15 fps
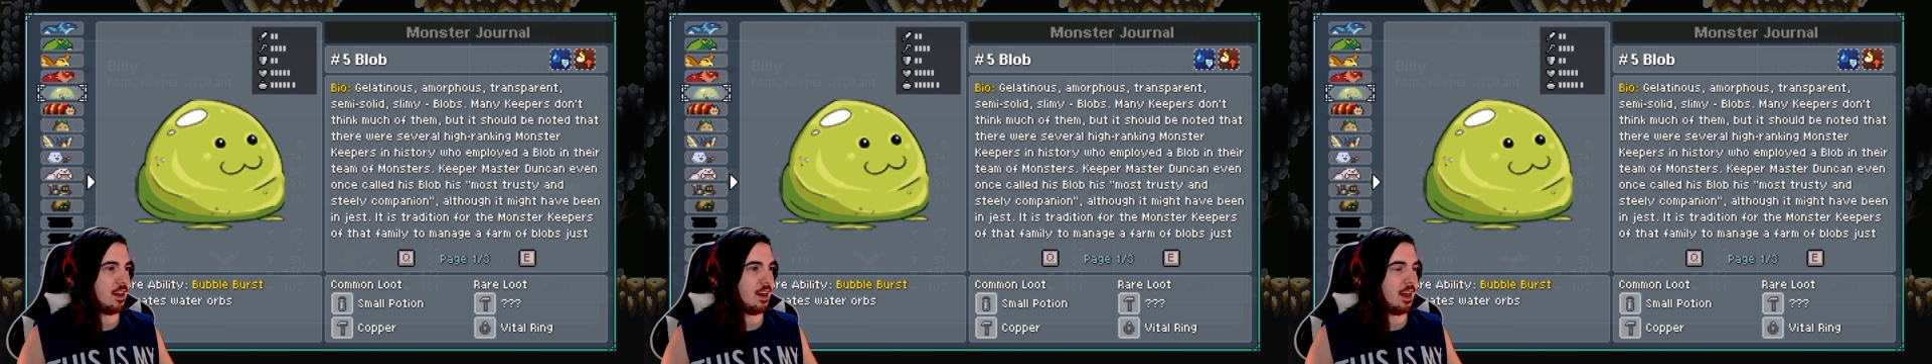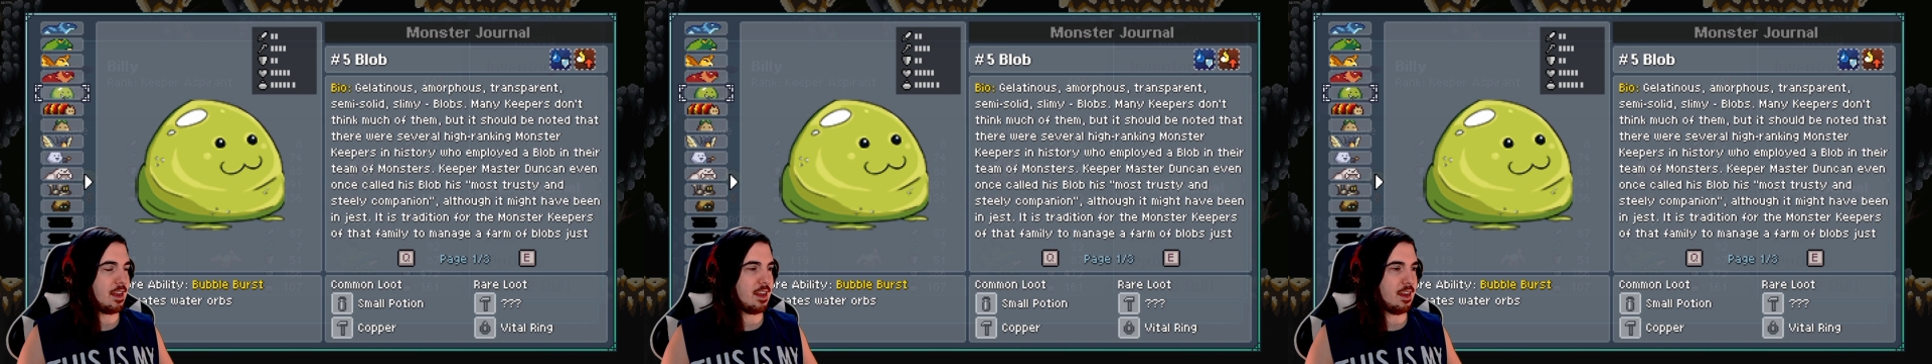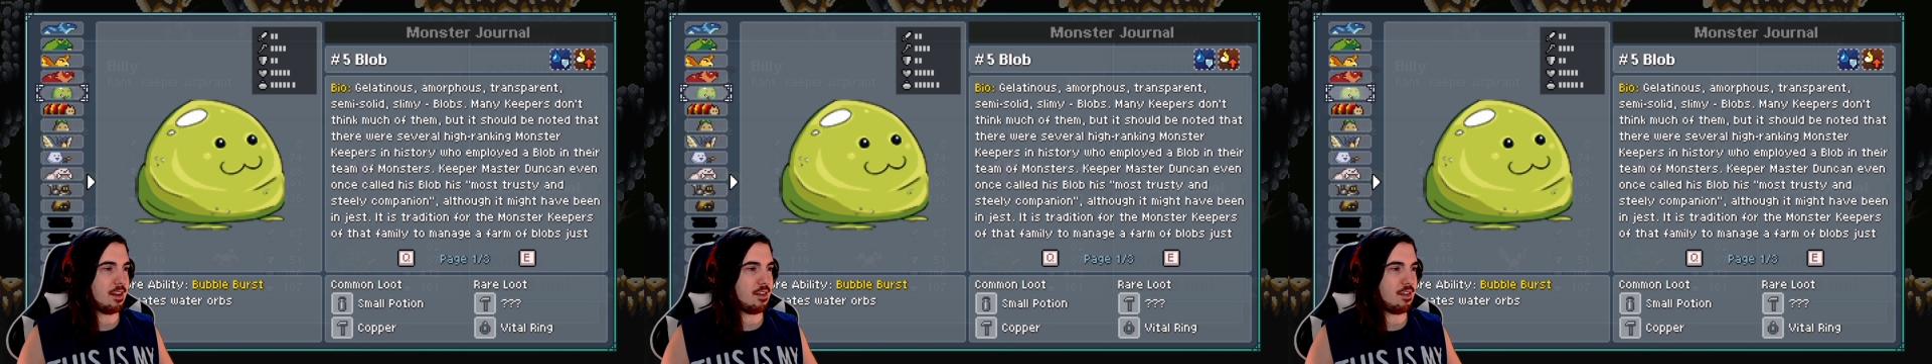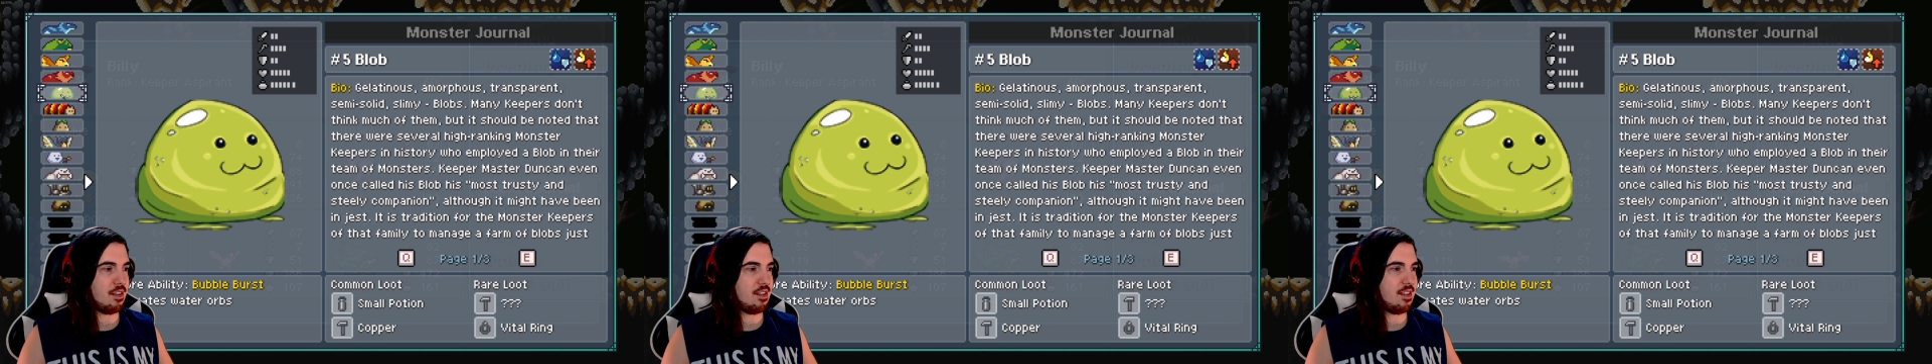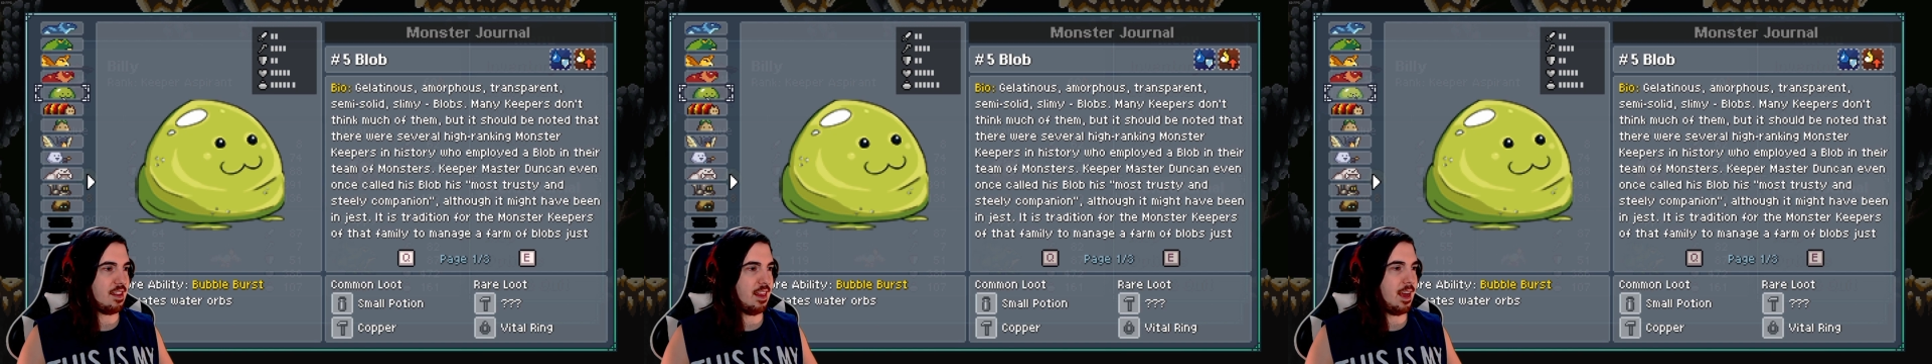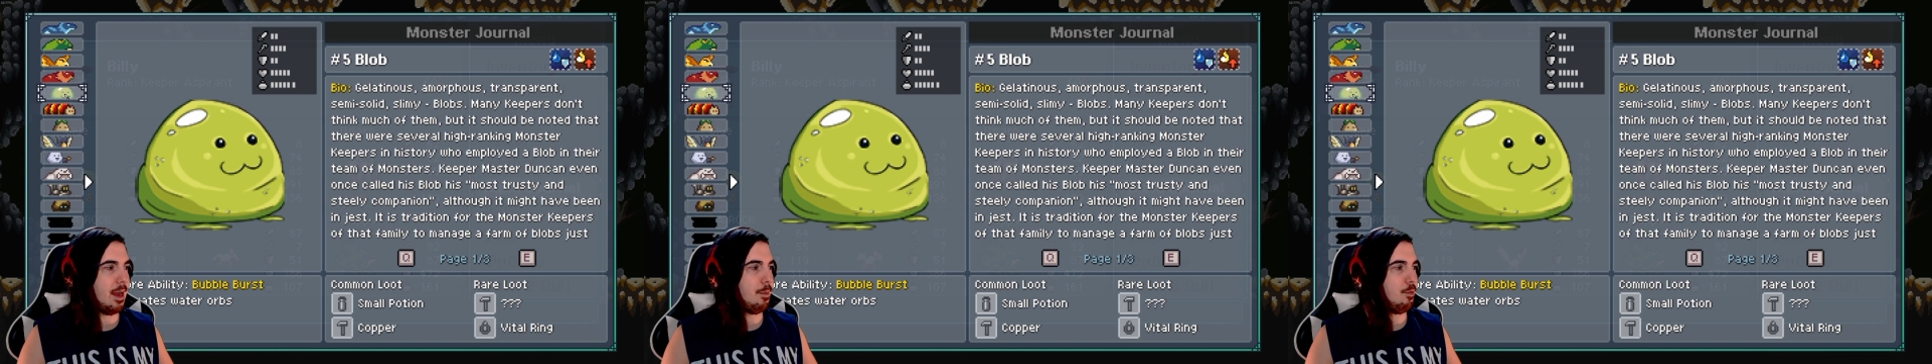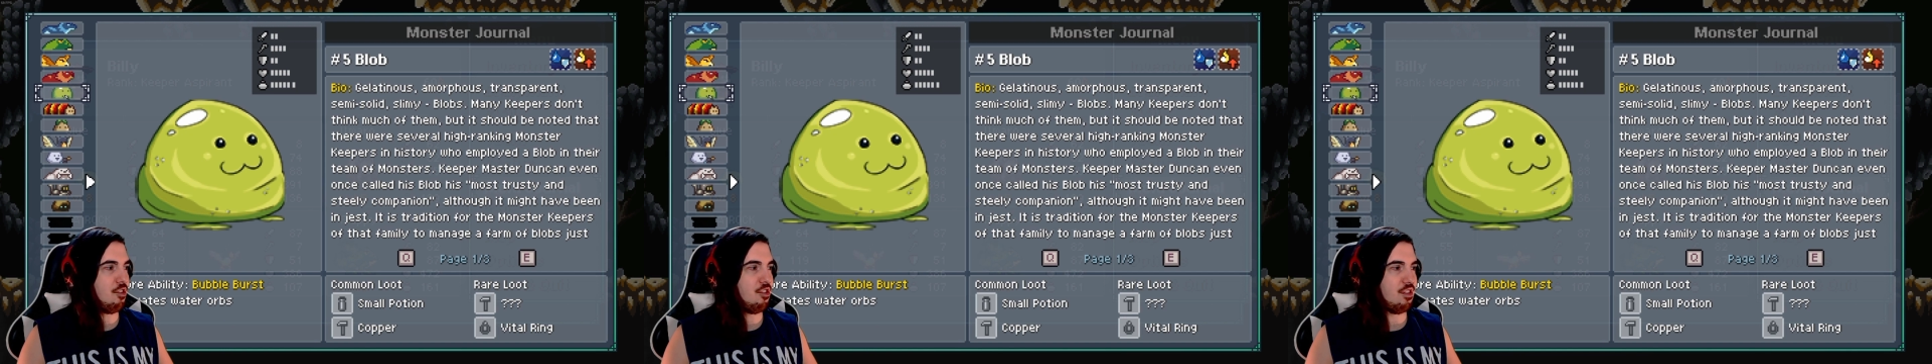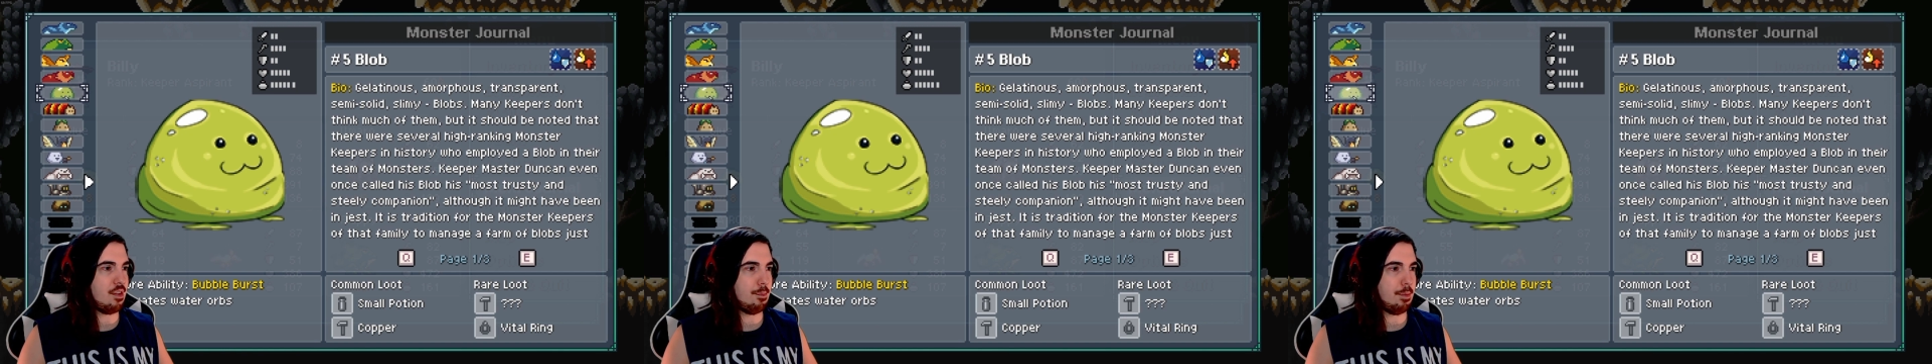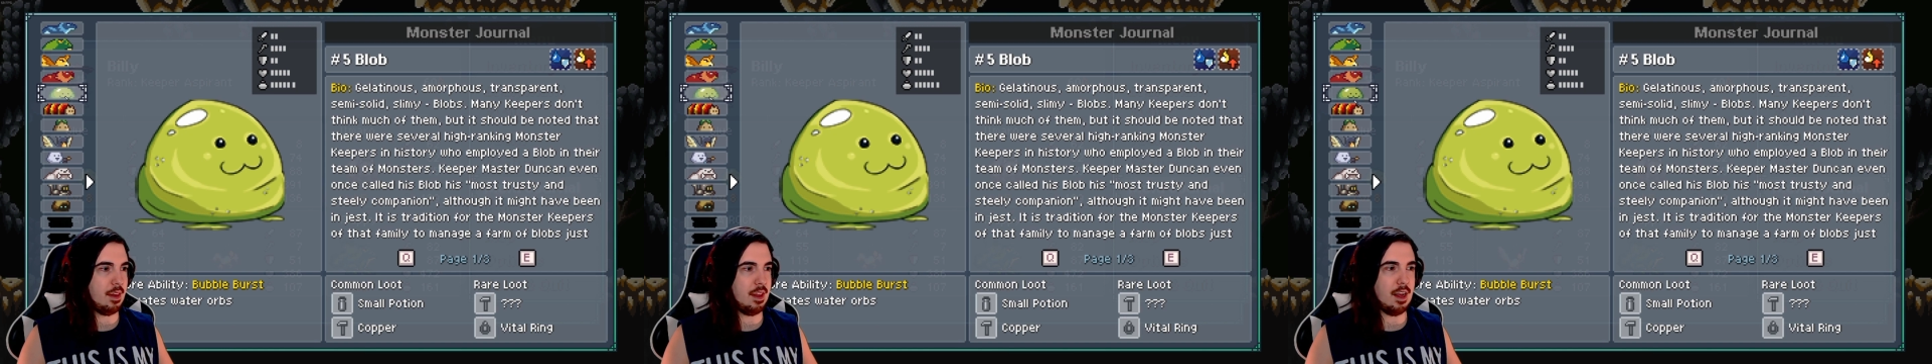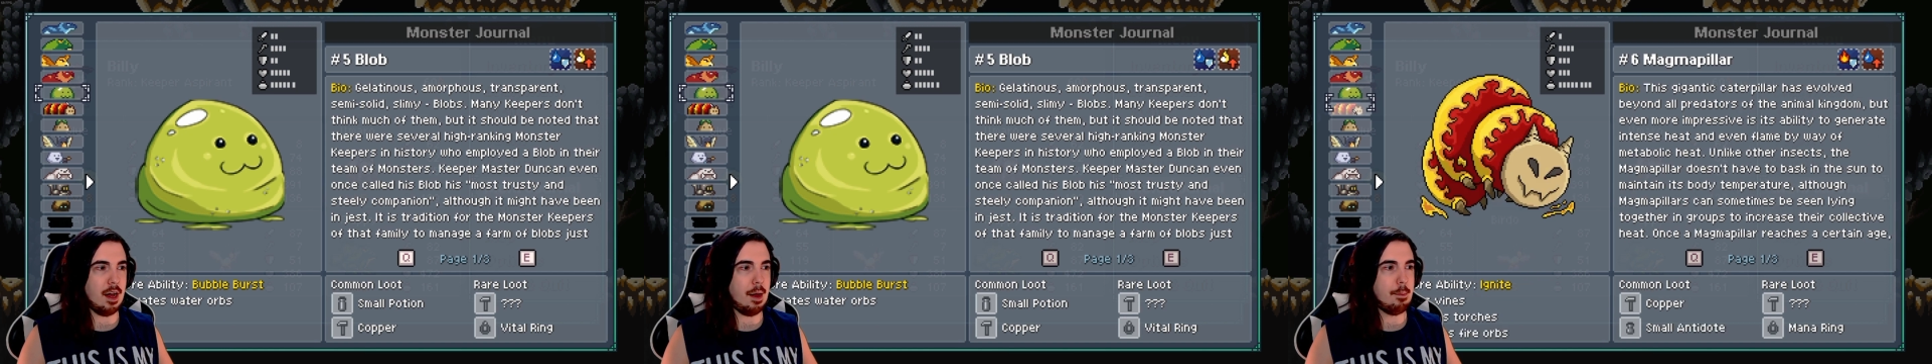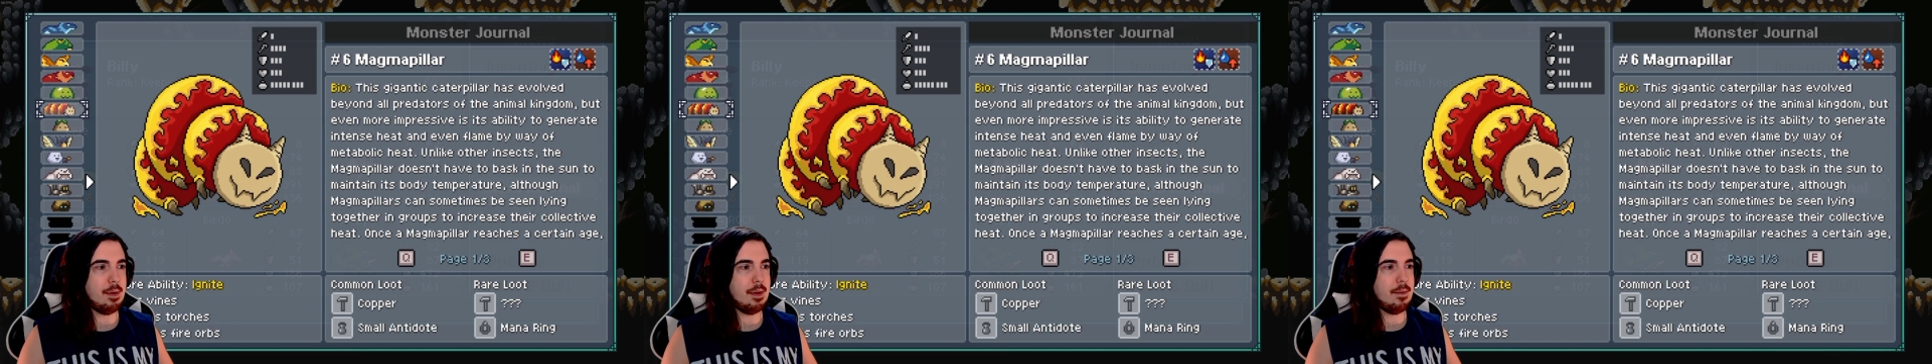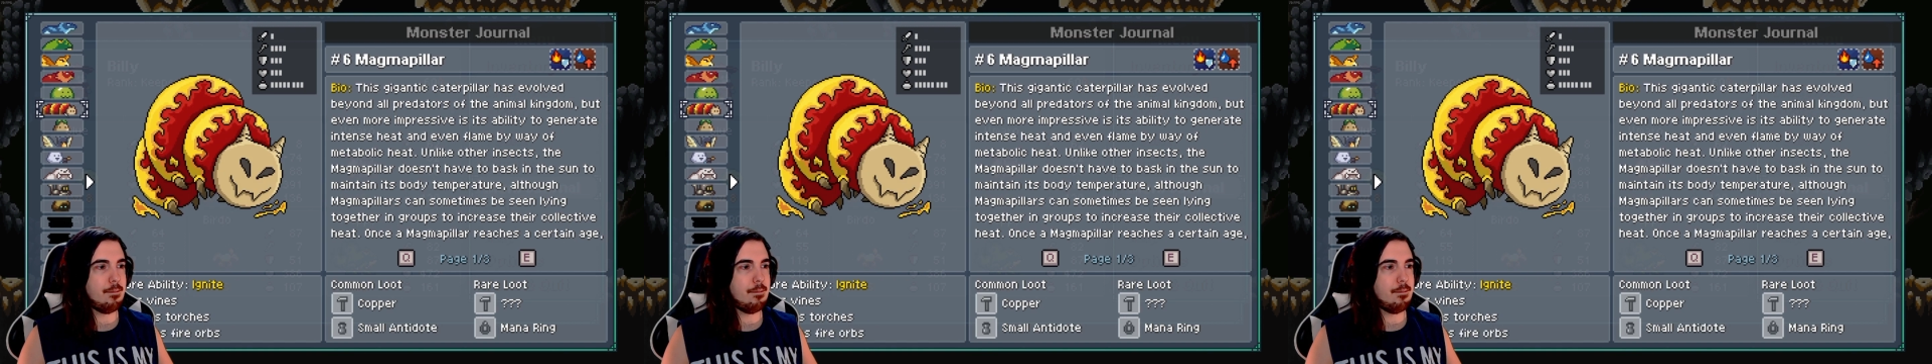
while simultaneously raising them